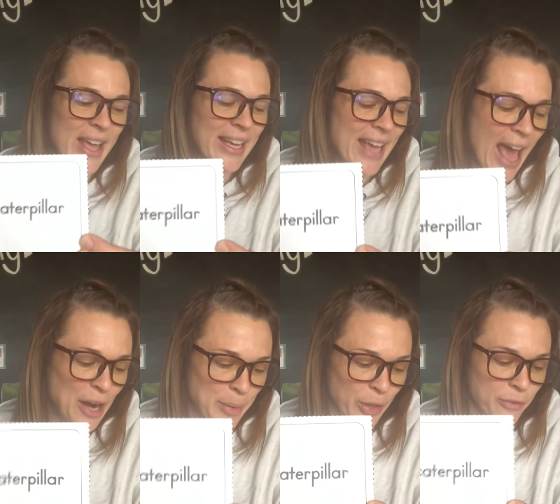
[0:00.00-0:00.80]

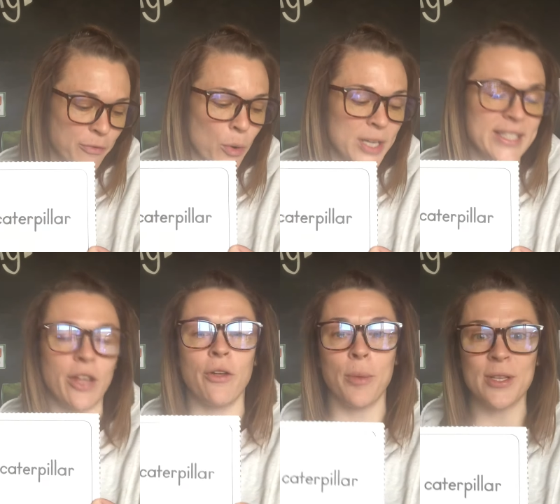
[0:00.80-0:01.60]
Caterpillar, 4
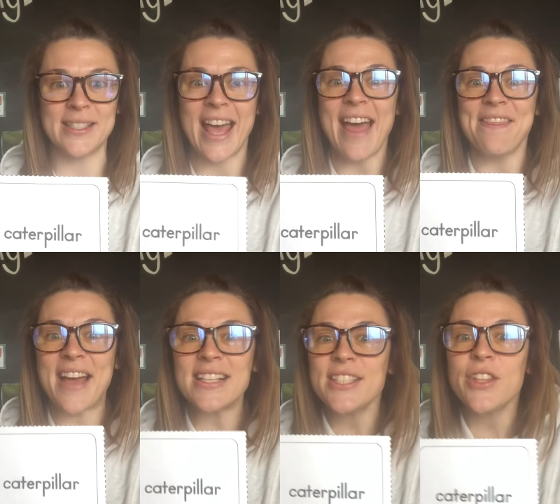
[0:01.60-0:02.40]
syllables.
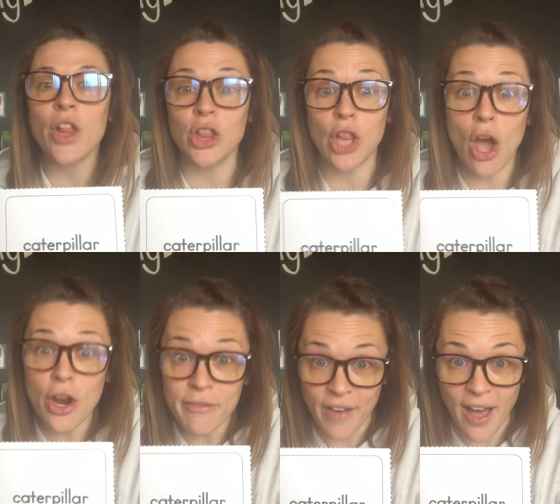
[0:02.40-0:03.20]
That's the
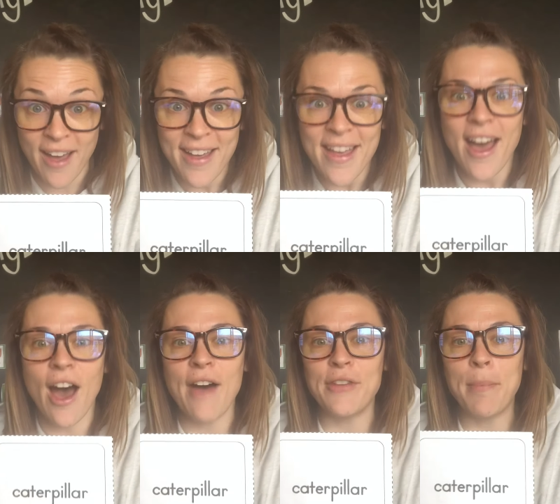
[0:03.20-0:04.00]
larva
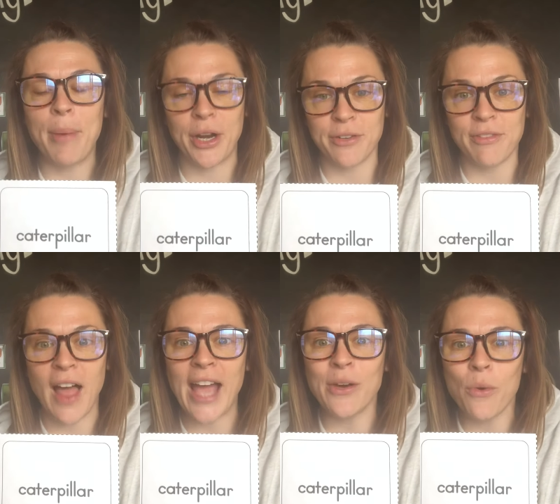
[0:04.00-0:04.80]
of a
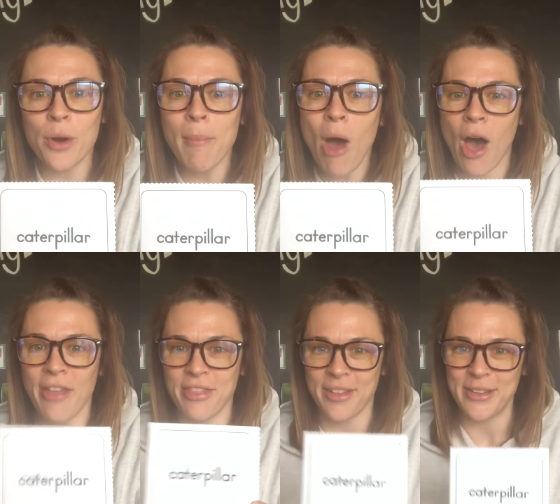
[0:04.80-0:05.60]
butterfly or
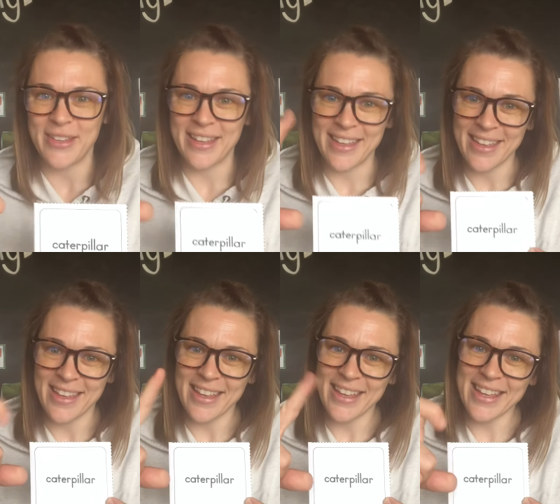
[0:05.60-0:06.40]
moth.
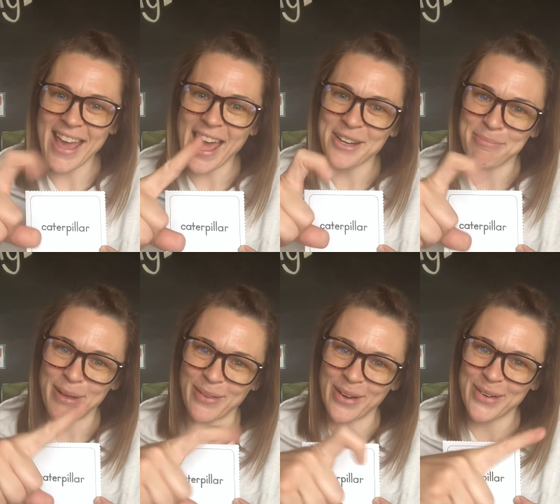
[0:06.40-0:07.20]

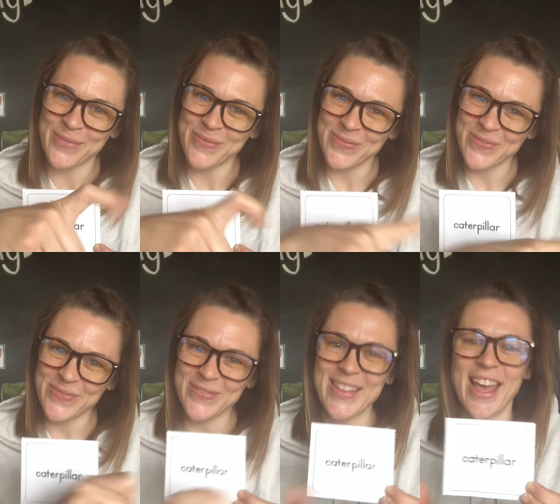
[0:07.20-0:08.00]
Caterpillar.
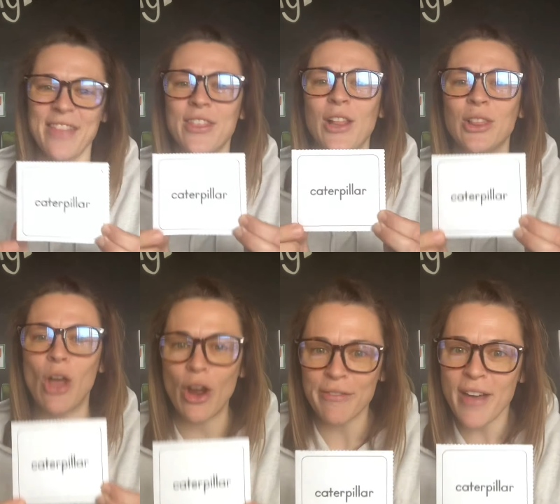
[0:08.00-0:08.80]
The
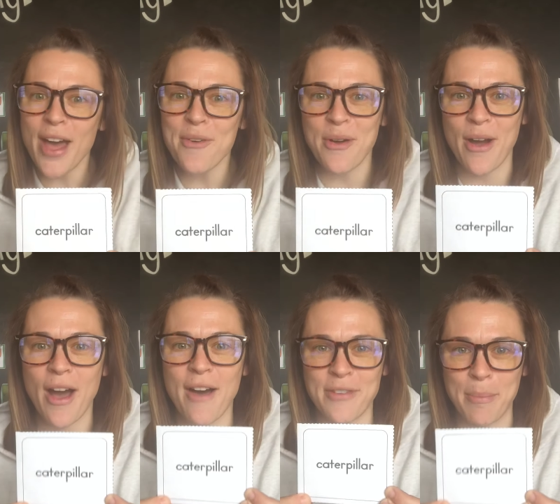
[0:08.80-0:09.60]
larva
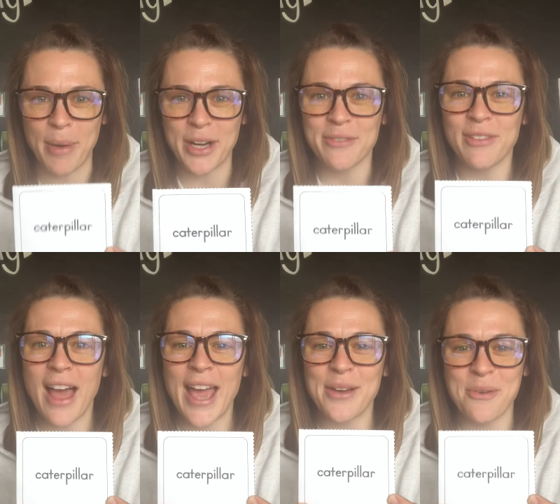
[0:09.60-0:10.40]
of a
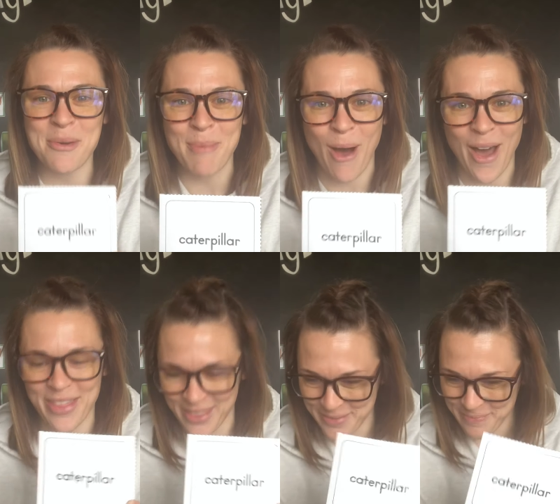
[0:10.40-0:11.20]
butterfly or moth.